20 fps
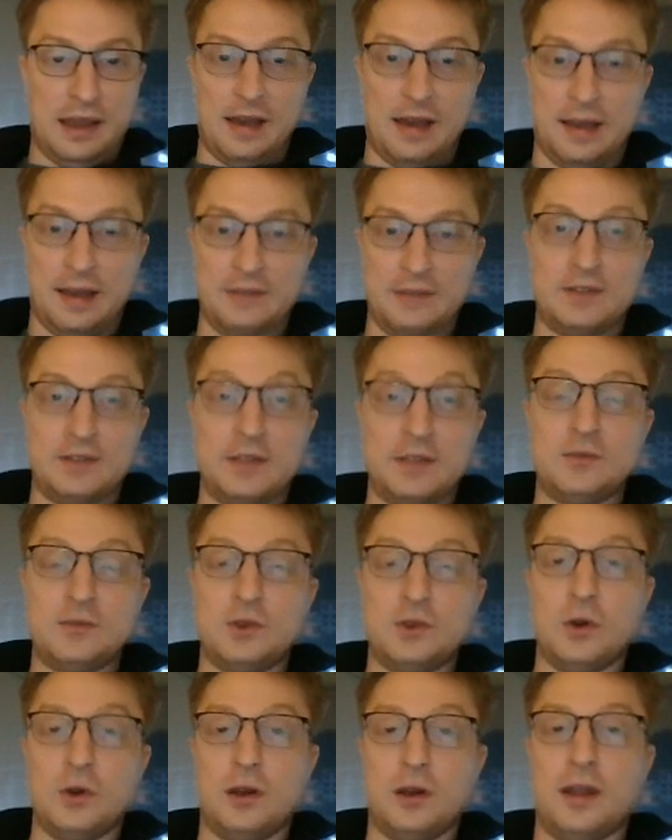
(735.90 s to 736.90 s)
his team's
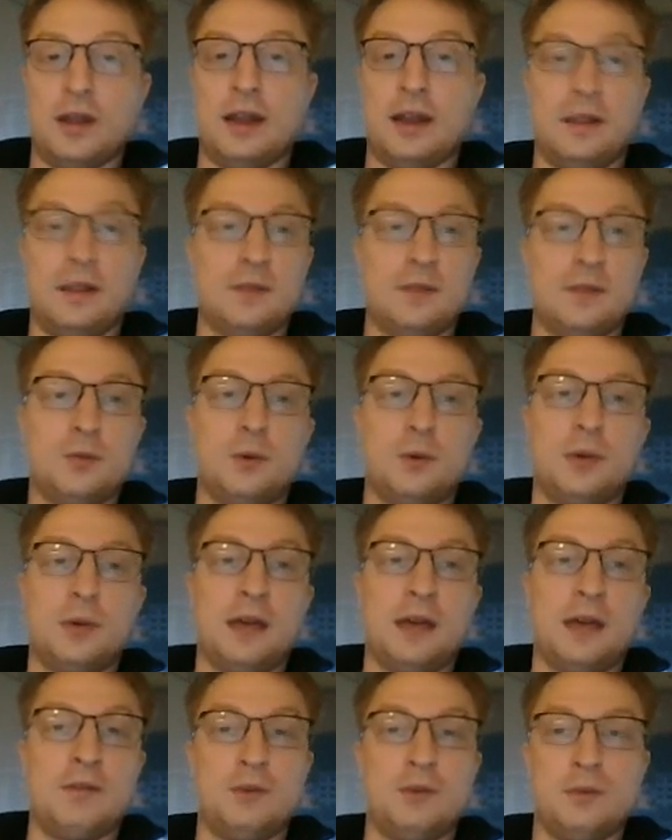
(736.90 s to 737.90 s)
good. And at this point, we
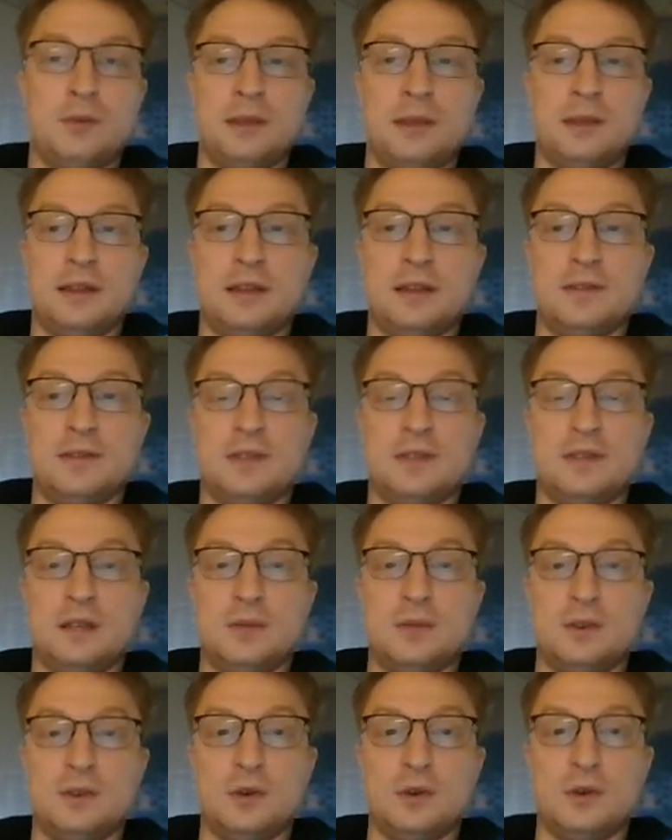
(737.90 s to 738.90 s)
have to admit that his
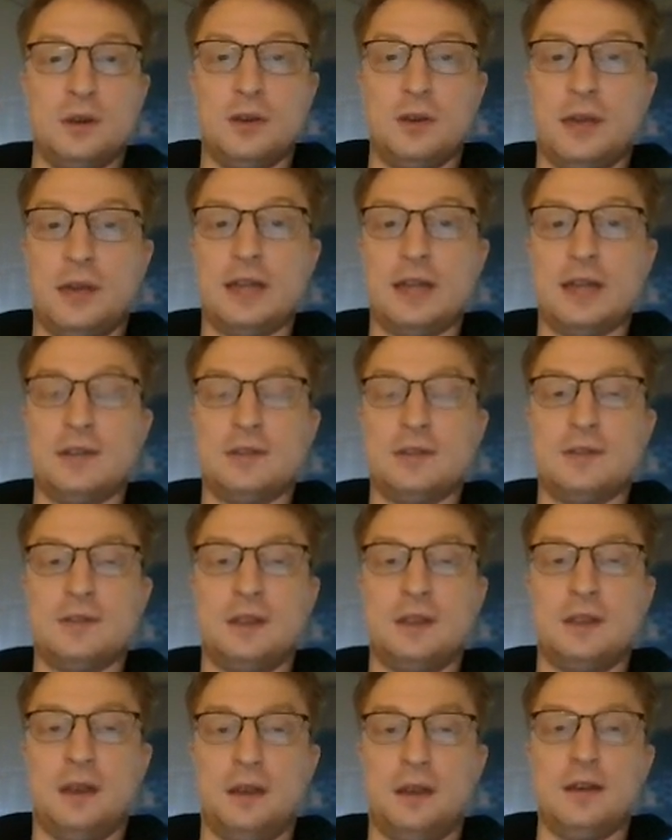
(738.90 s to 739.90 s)
team's good. You can't just
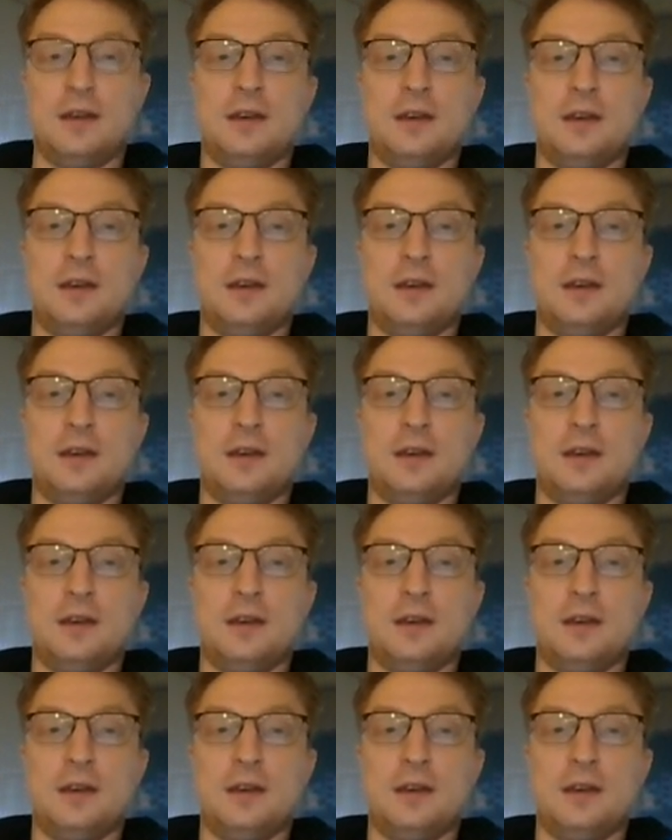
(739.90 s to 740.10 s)
say